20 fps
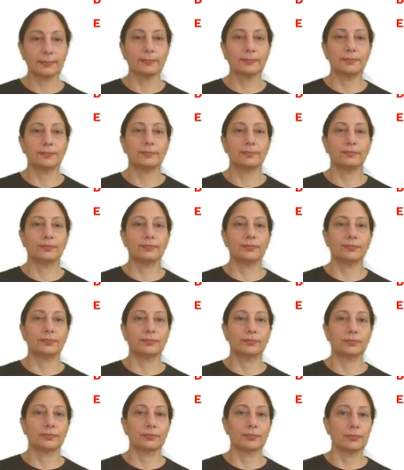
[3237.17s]

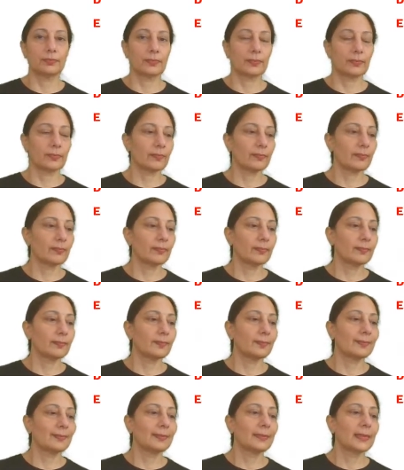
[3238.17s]

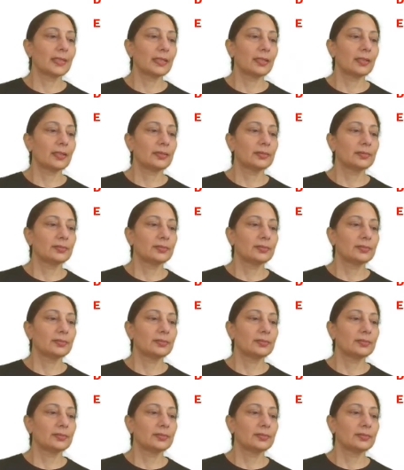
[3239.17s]
Nothing is said.